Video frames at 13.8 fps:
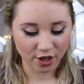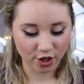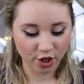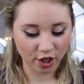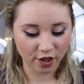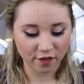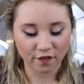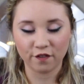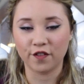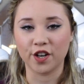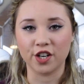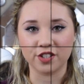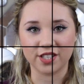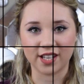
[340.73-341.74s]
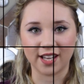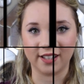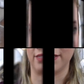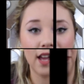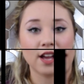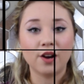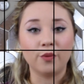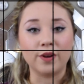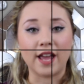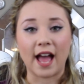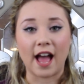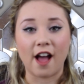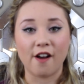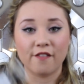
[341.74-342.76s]
good for your skin. We
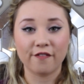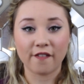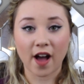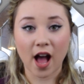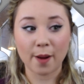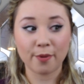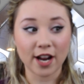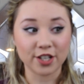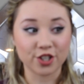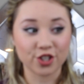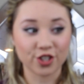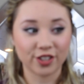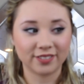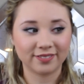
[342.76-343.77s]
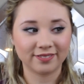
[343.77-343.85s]
have a brush.